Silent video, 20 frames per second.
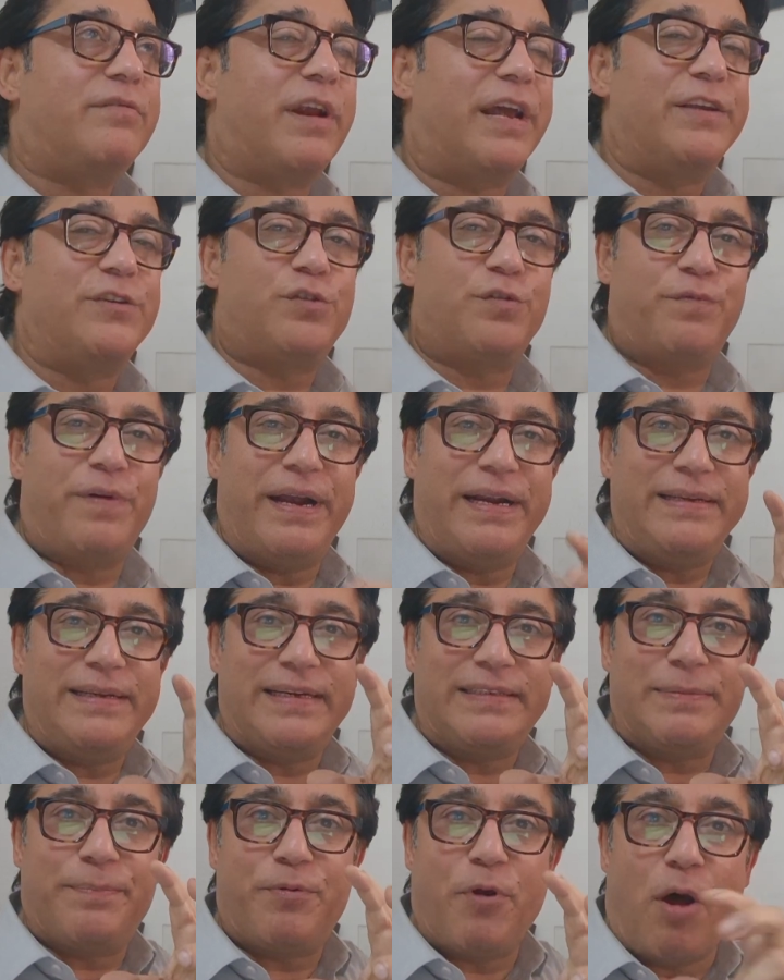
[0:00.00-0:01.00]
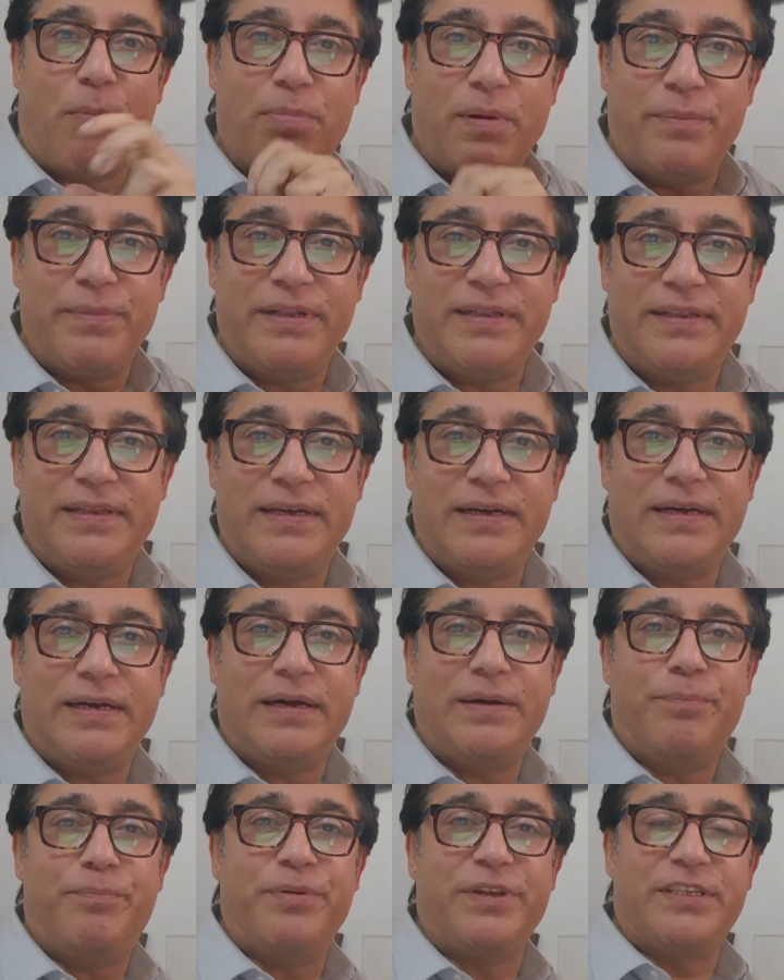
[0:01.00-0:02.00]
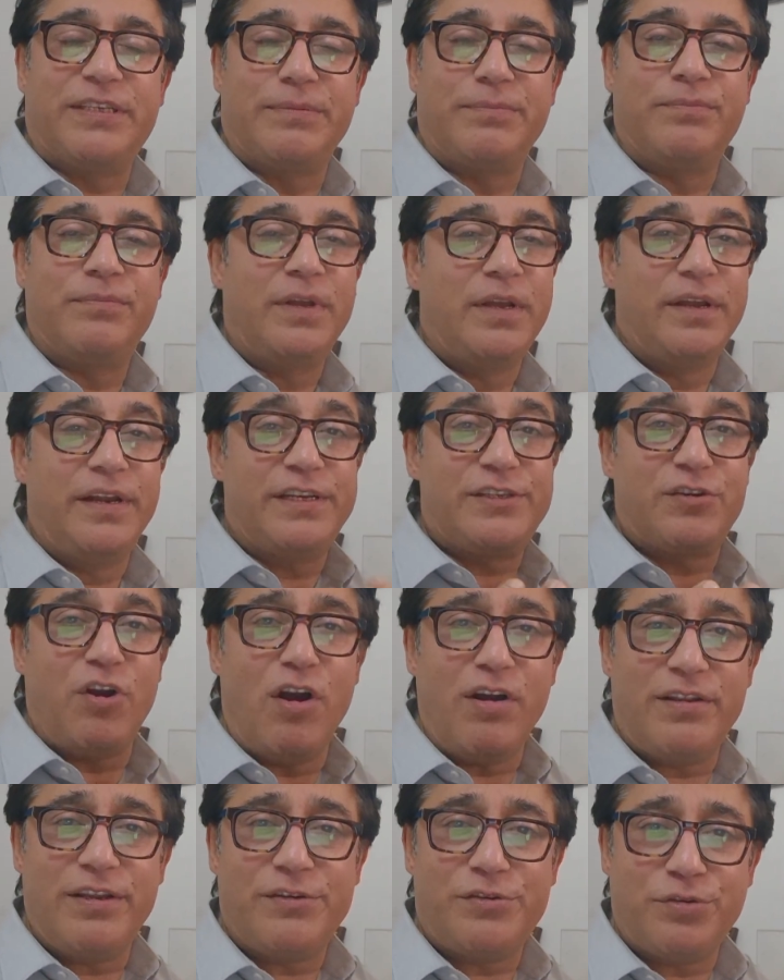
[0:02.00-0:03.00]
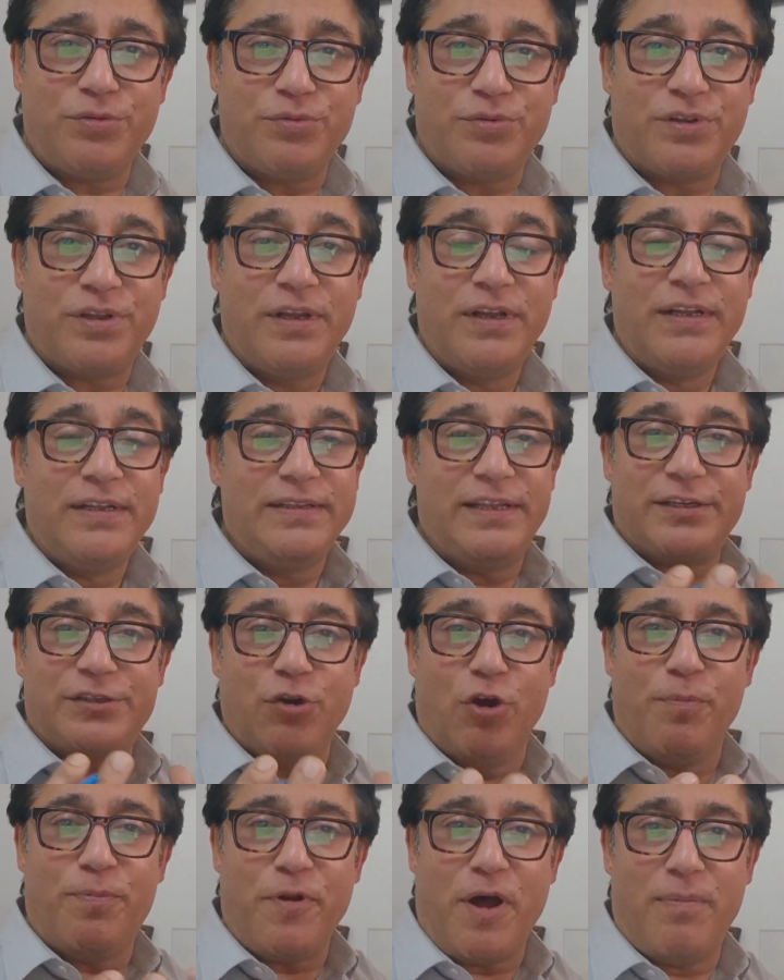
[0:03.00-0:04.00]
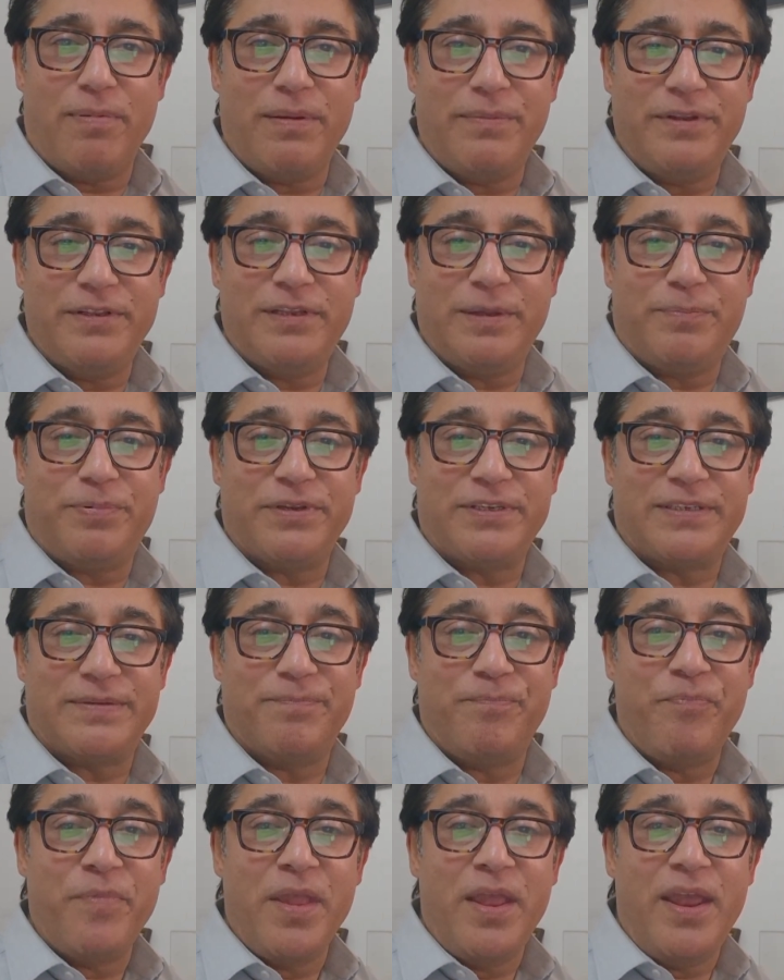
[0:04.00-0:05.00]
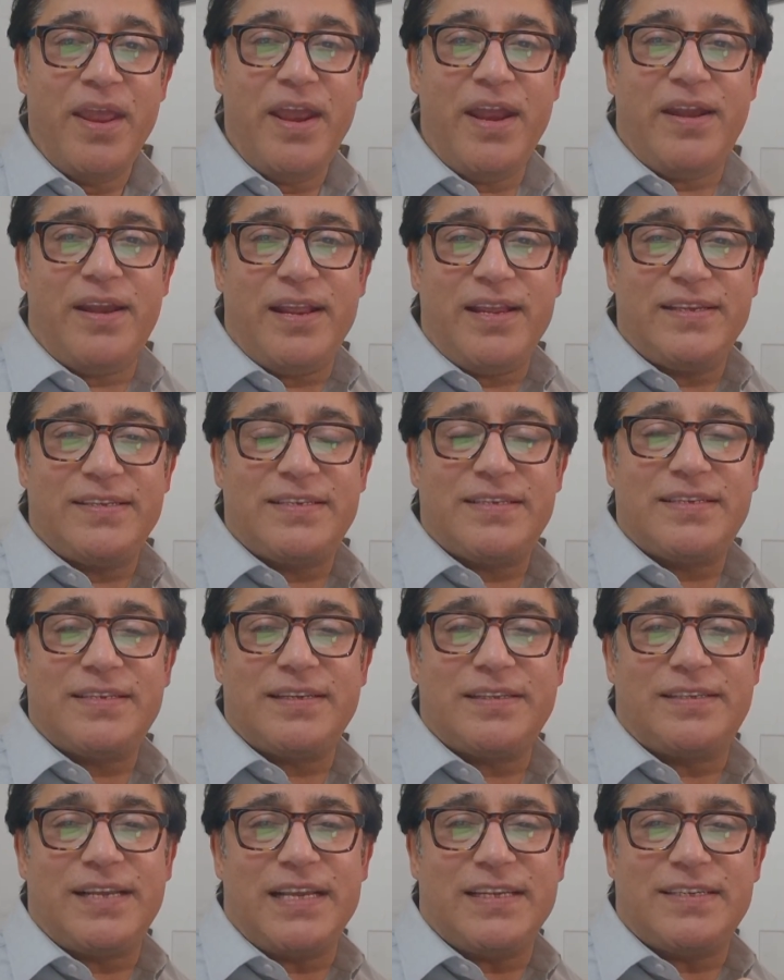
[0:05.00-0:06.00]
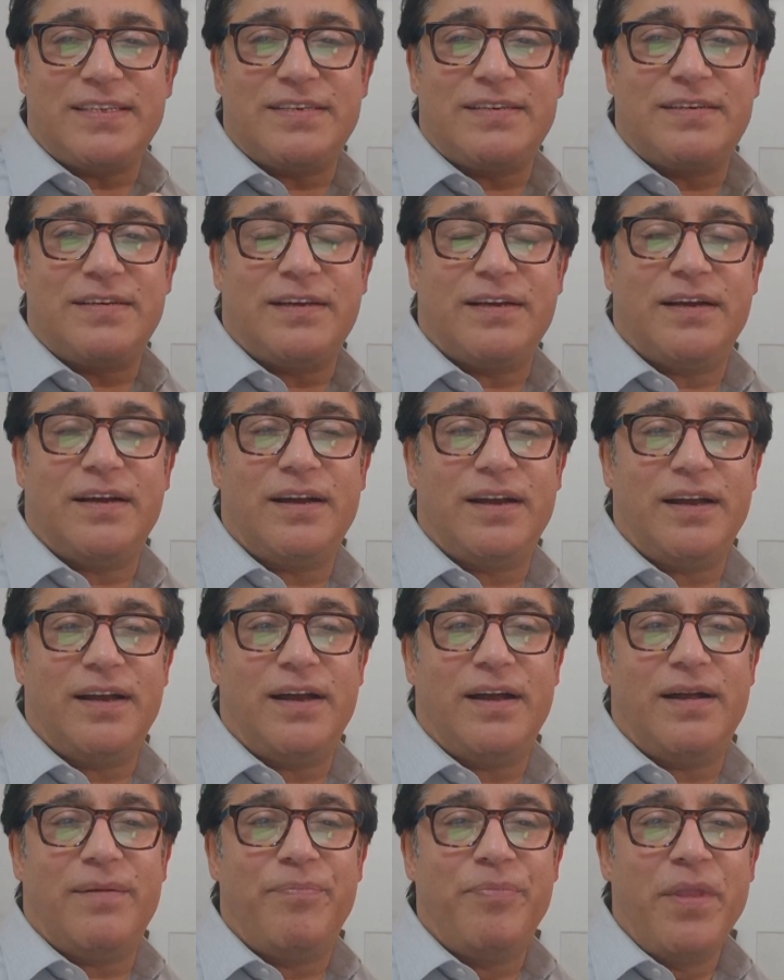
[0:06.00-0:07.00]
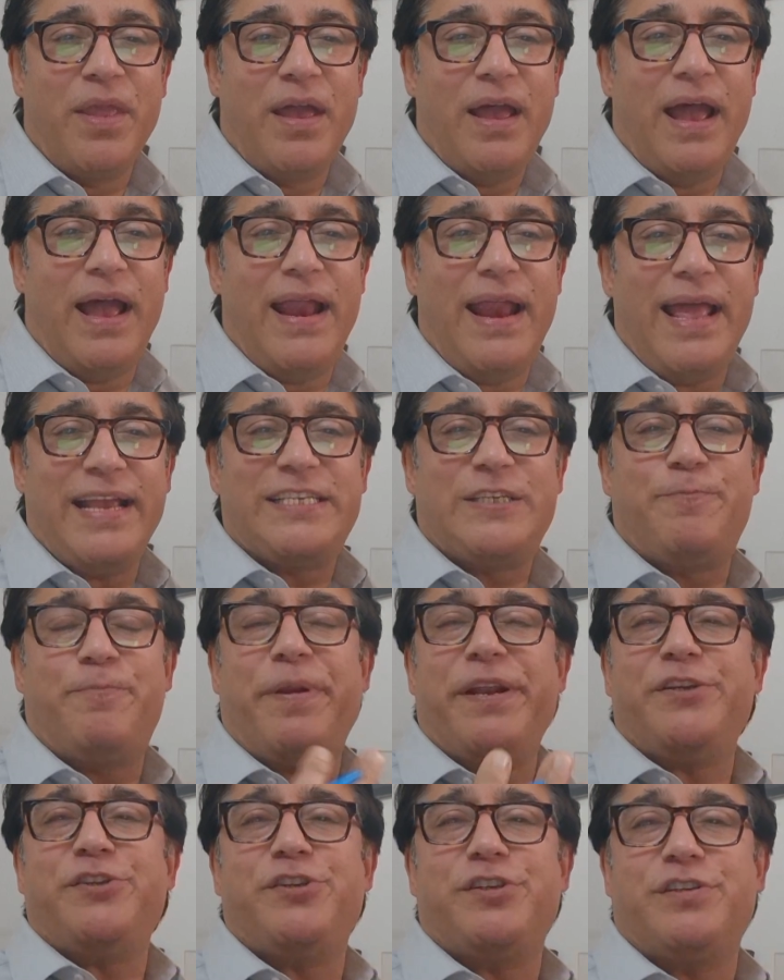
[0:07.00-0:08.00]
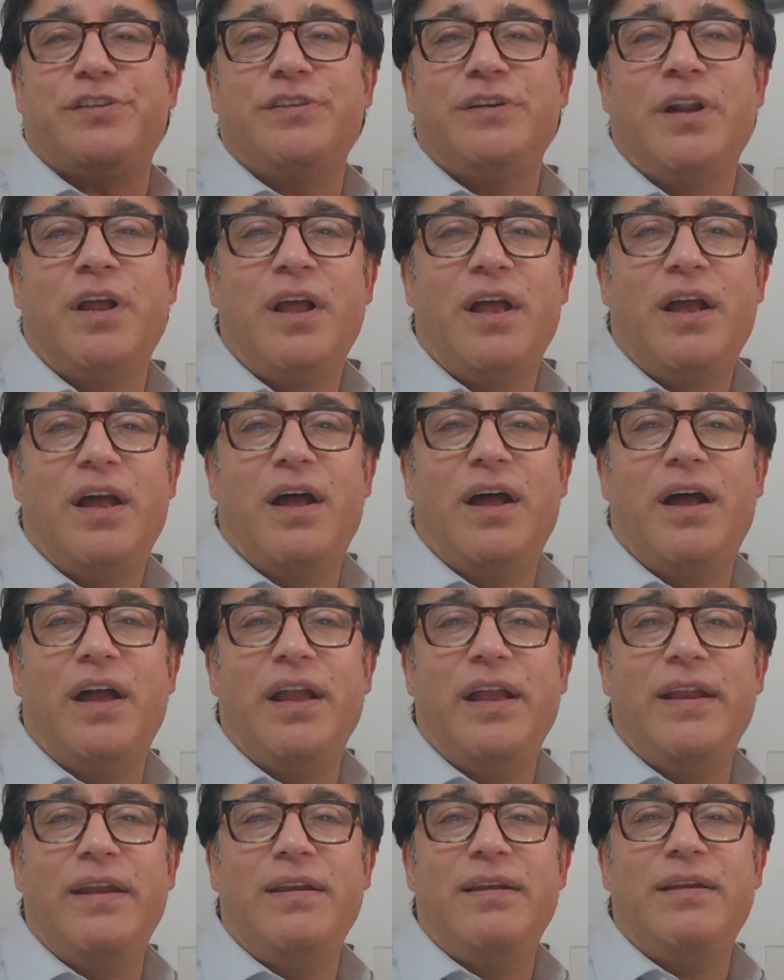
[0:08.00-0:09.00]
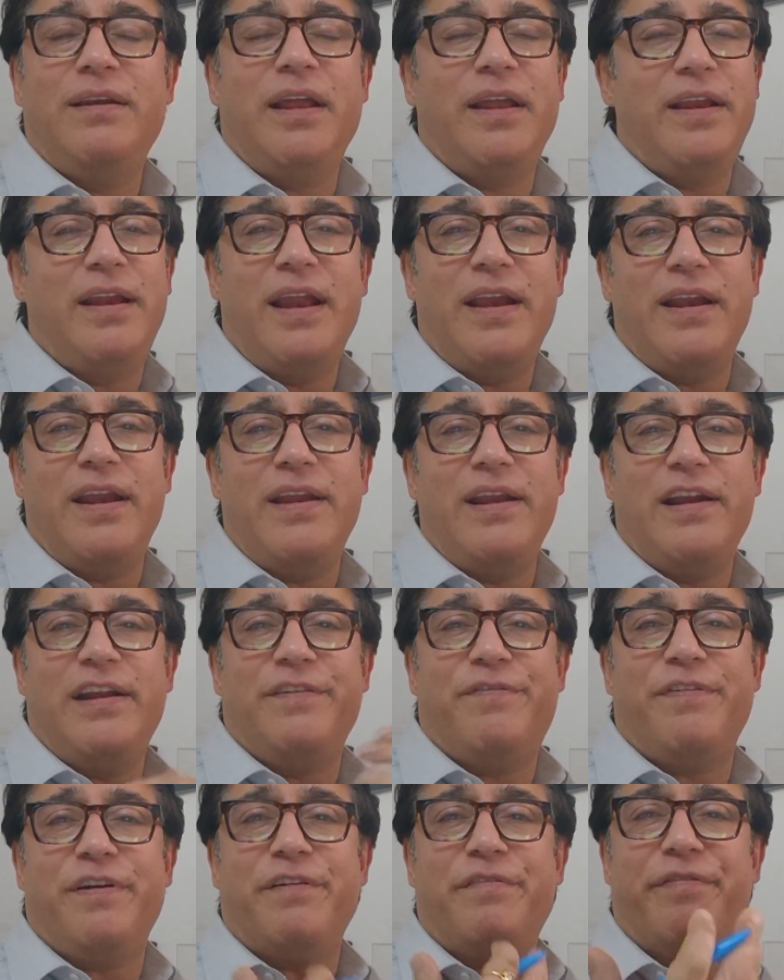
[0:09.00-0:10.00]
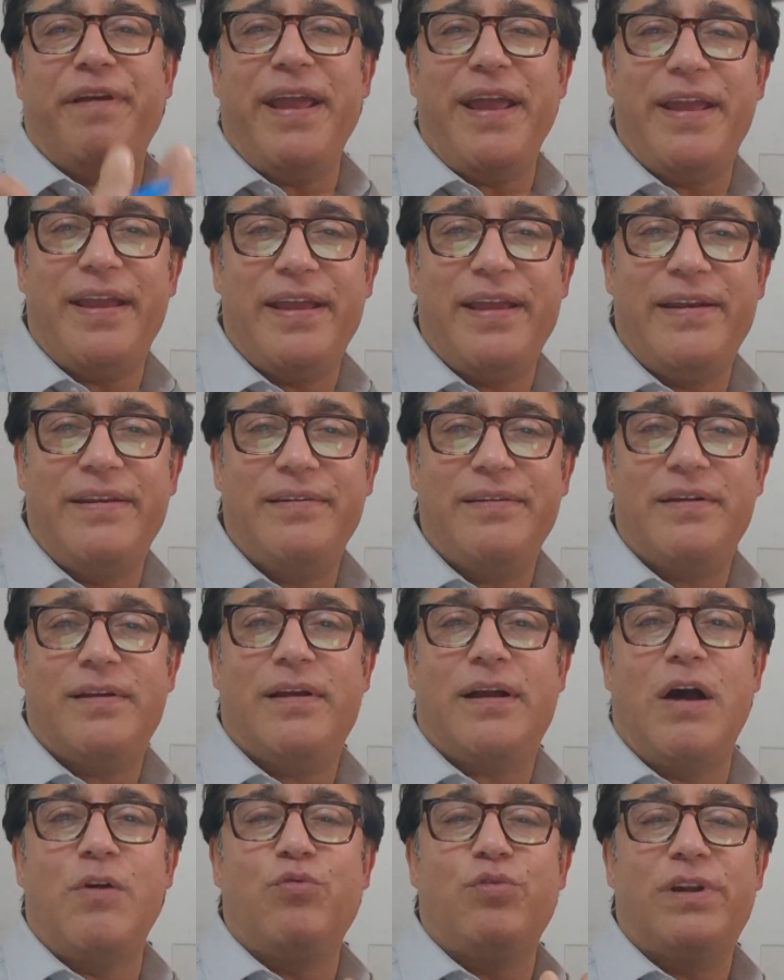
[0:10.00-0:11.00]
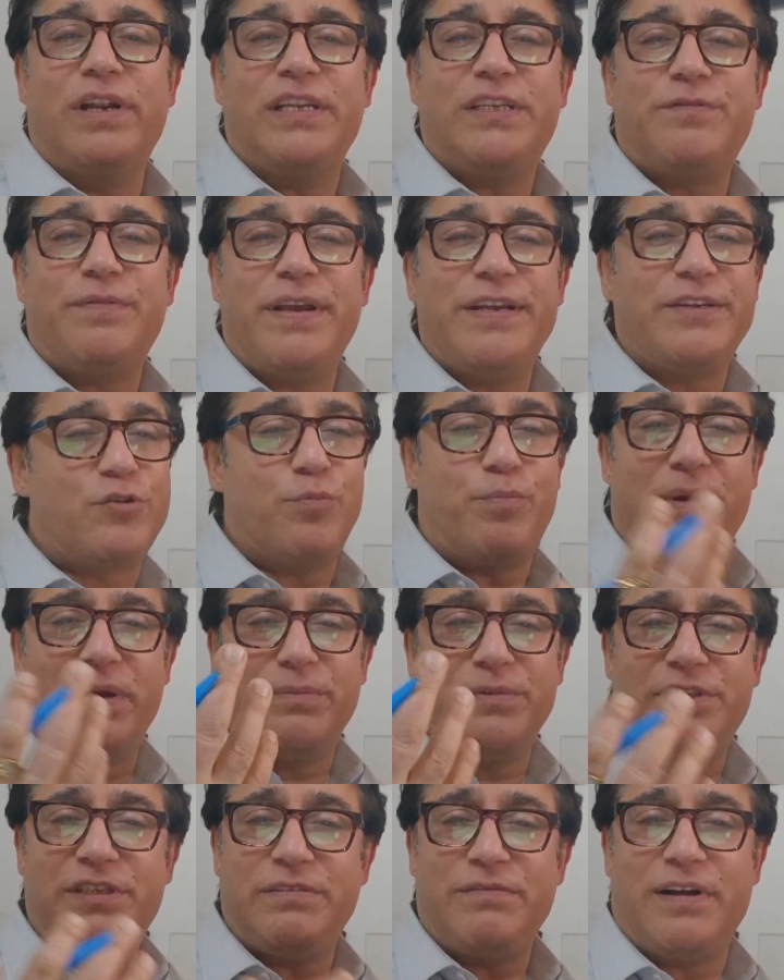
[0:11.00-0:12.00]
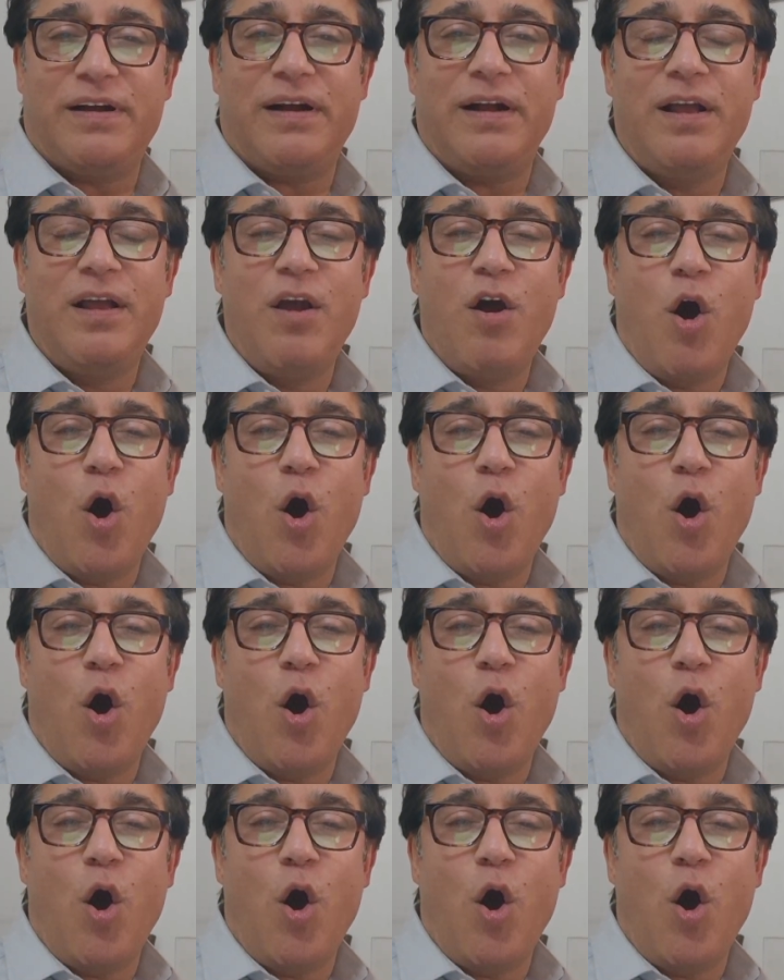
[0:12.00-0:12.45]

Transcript: tries to find there's a problem in the prism, it's not the truth. There's no problem in the prism. It is just an expression in a different way, in countless ways. So Paramashiva